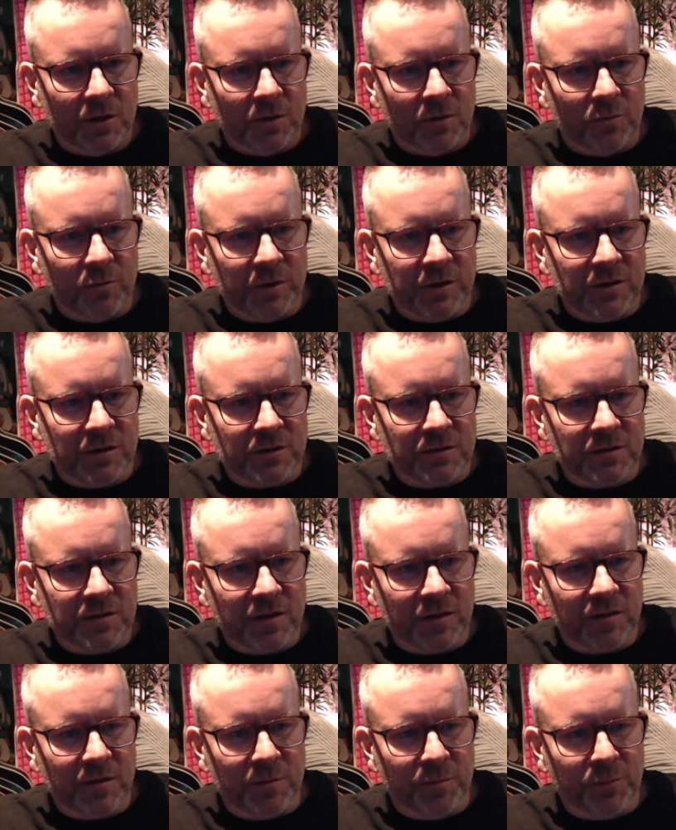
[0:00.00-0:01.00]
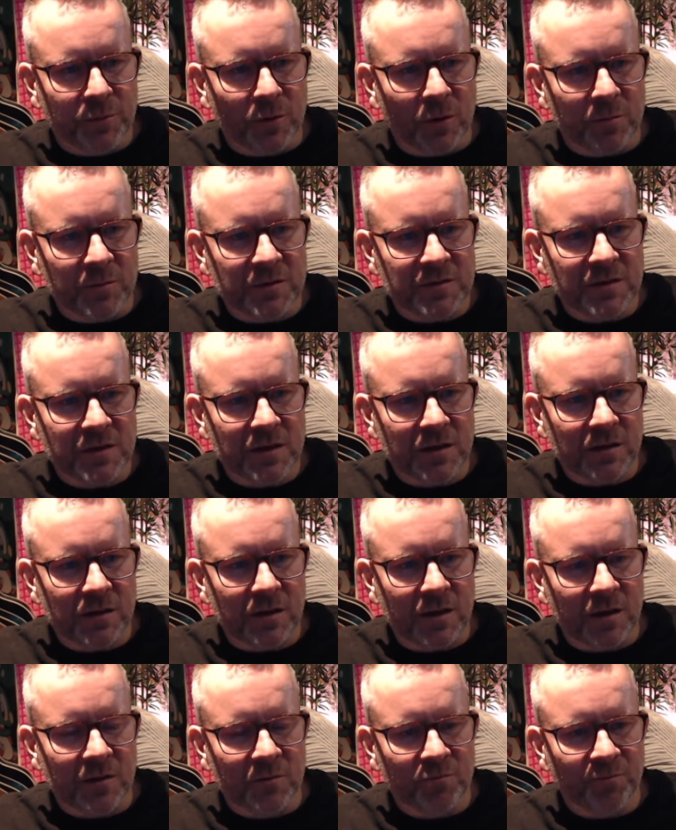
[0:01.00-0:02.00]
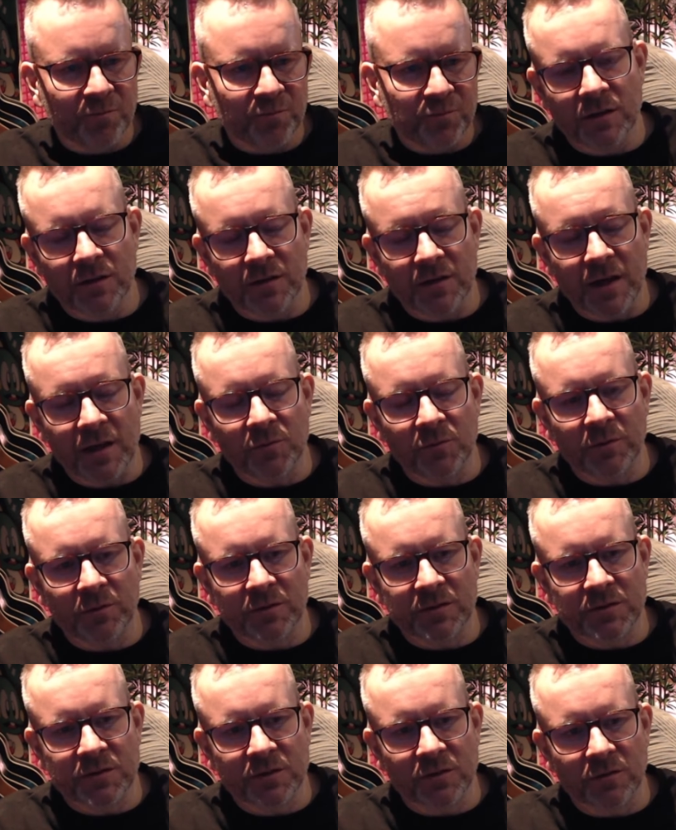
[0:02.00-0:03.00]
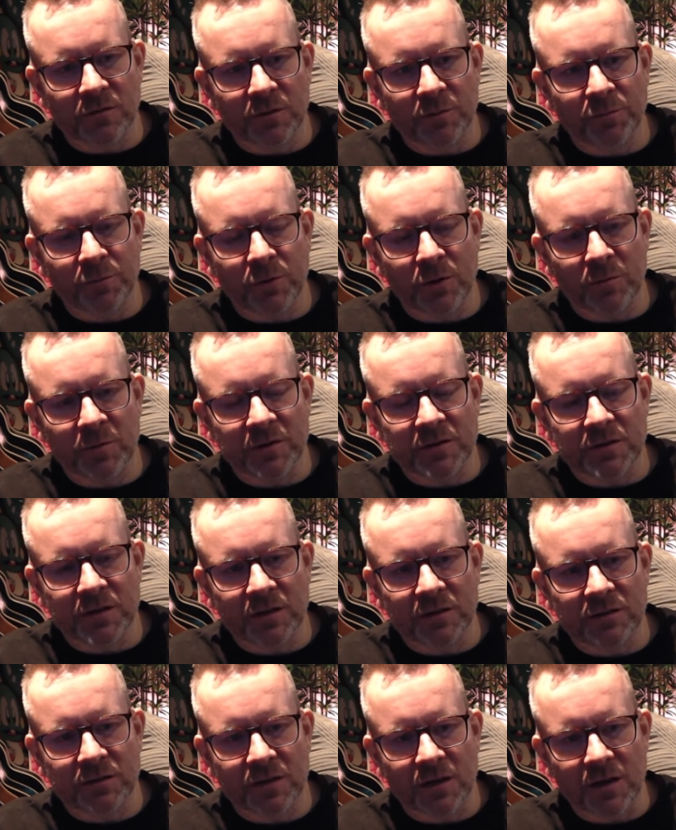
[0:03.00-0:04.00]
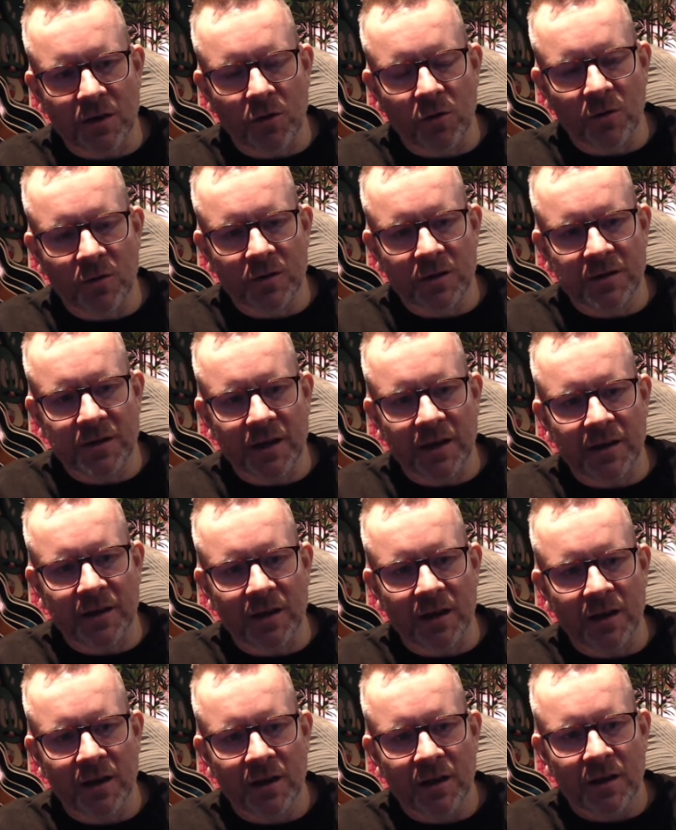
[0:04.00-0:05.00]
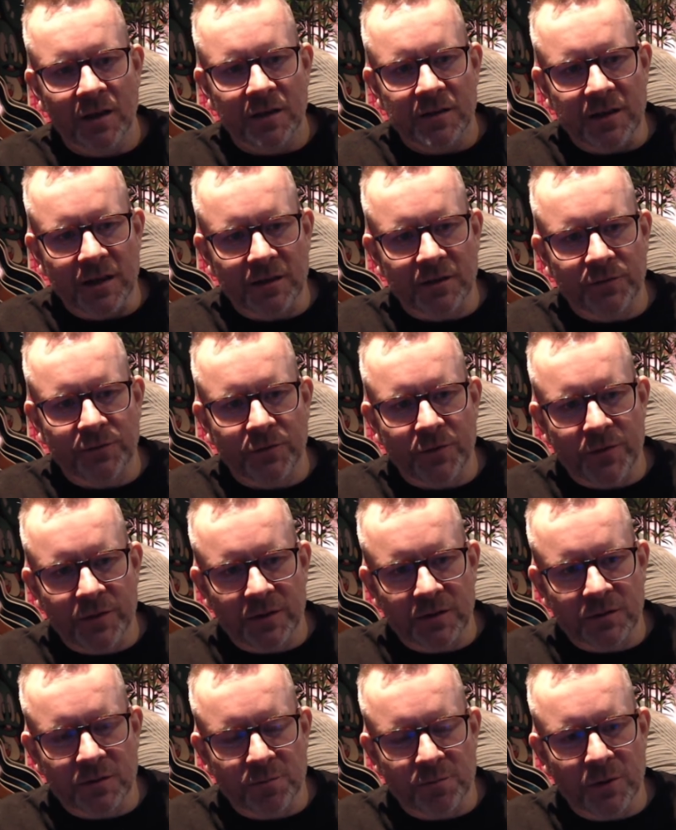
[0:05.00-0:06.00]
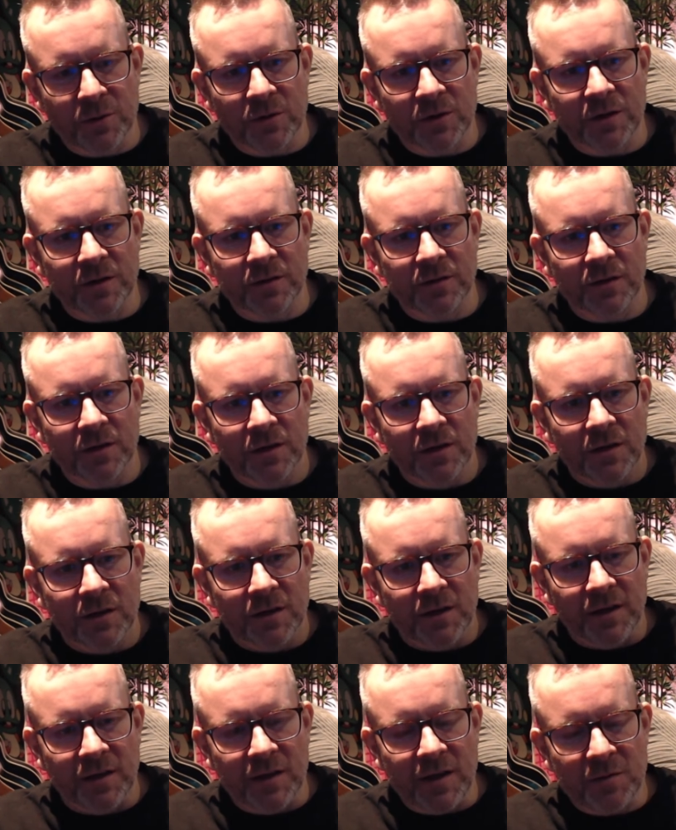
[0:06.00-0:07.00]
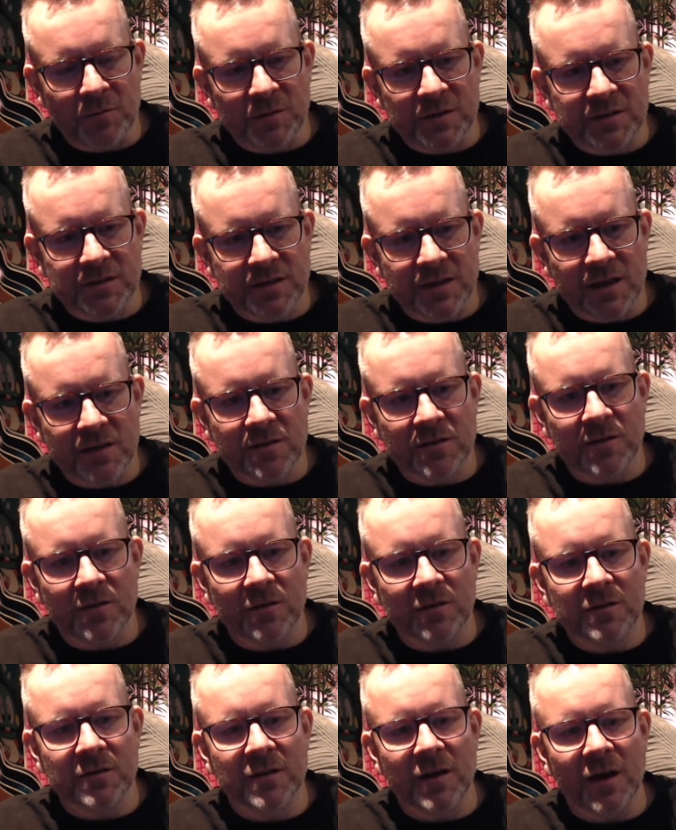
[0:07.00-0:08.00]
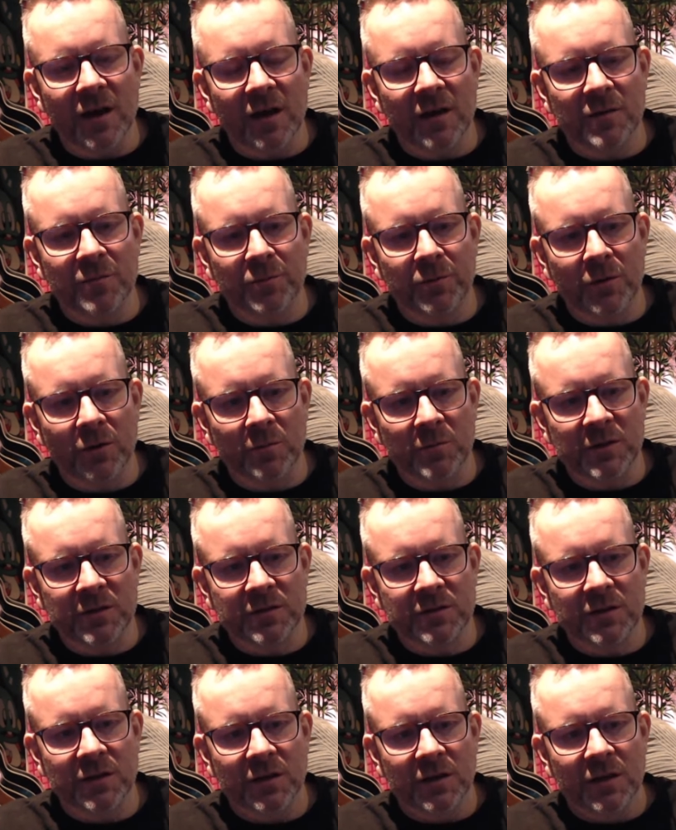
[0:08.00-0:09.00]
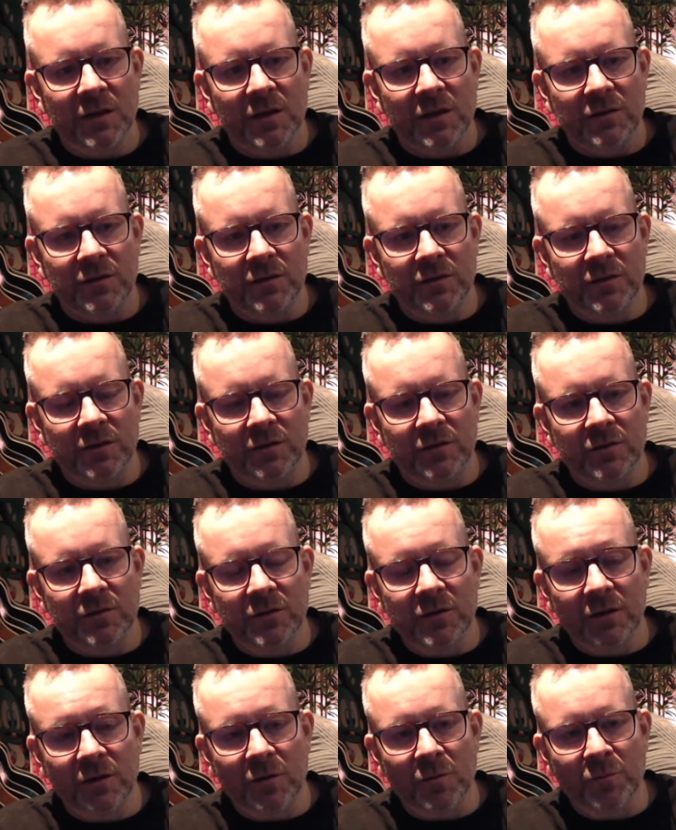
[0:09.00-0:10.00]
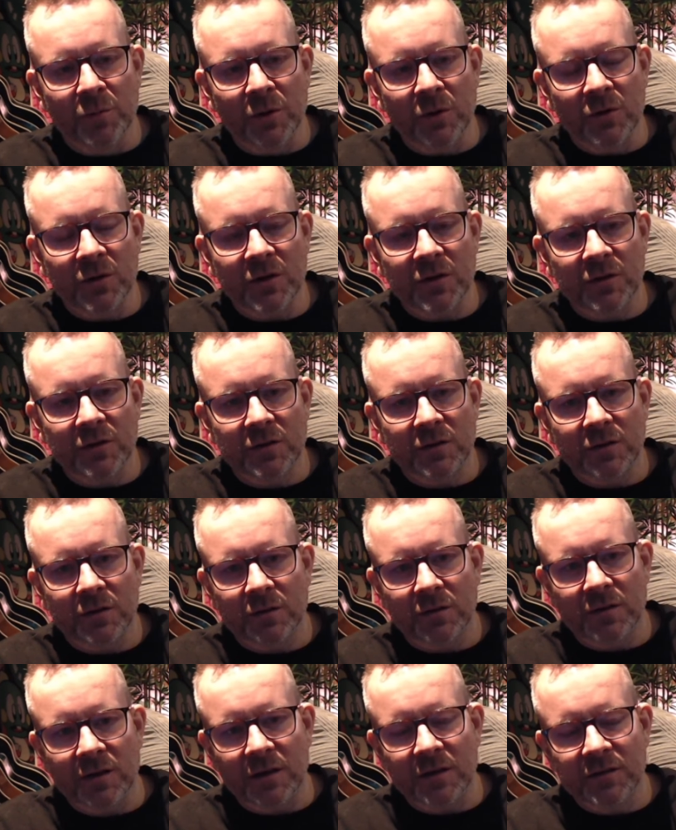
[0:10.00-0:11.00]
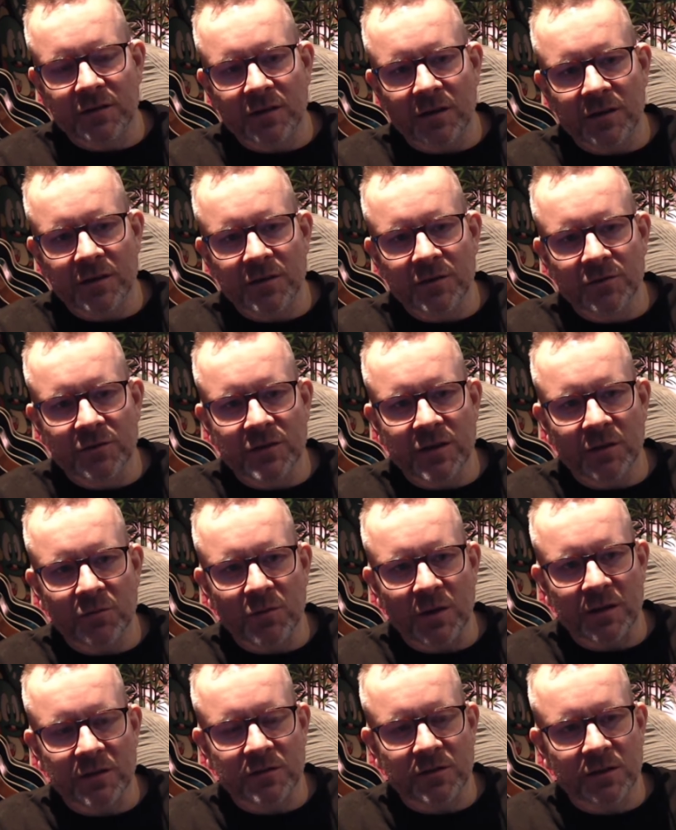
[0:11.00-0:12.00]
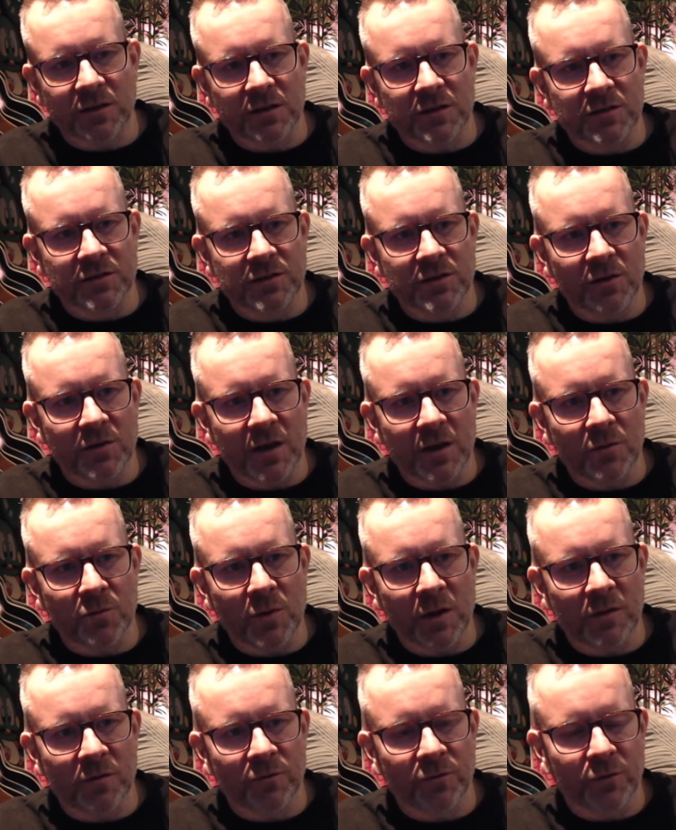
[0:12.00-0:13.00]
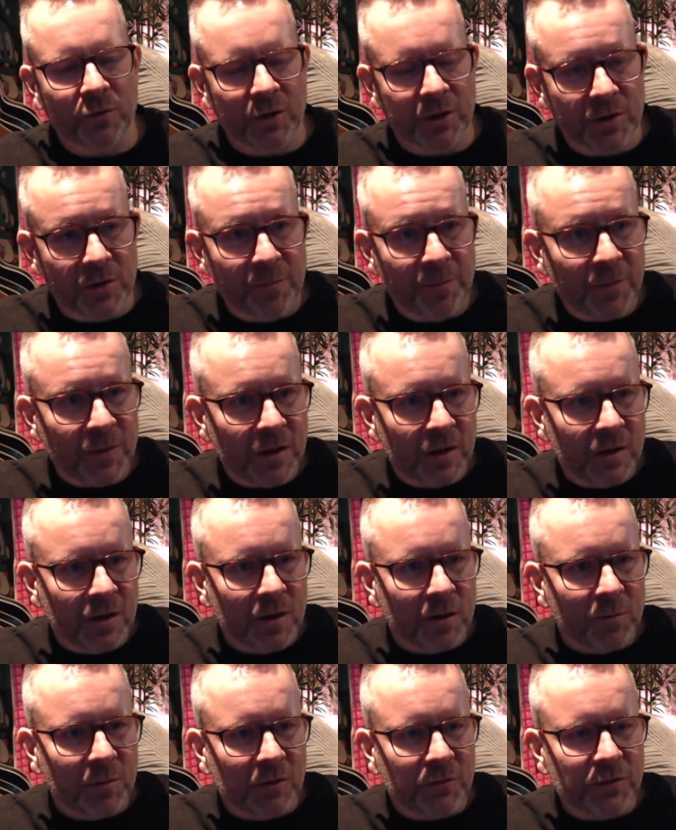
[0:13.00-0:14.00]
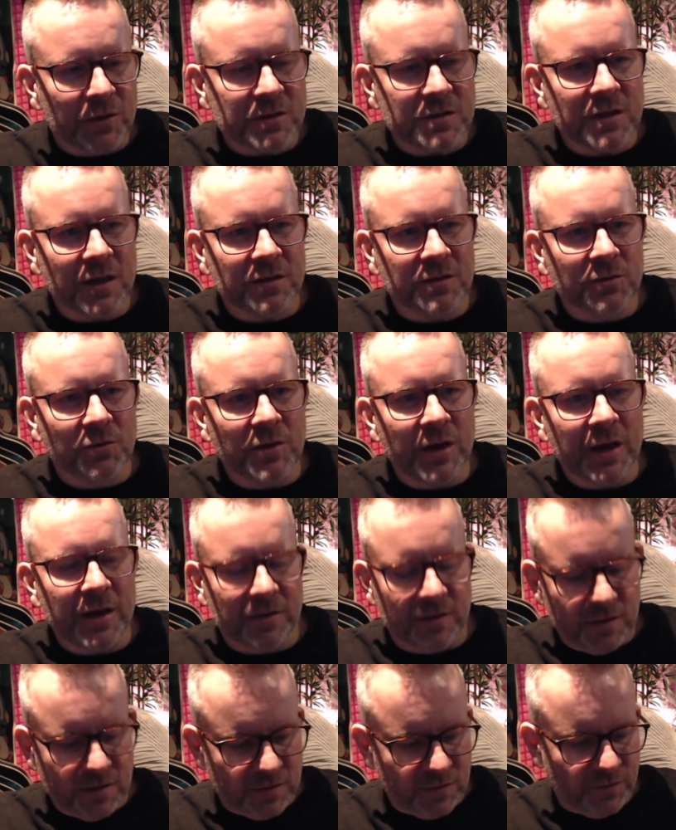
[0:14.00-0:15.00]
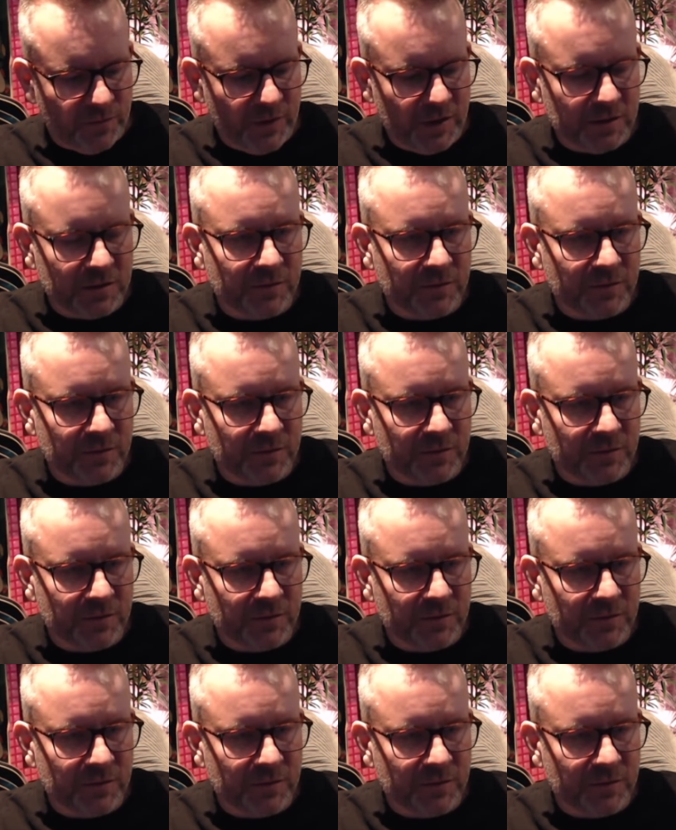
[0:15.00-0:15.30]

we just get the promise here and then we resolve the promise that's going to hold the data that's for this component. And then we send along the other promise to the component that is going to use that one. So I'm going to show that one for you. But first, let's create these fetch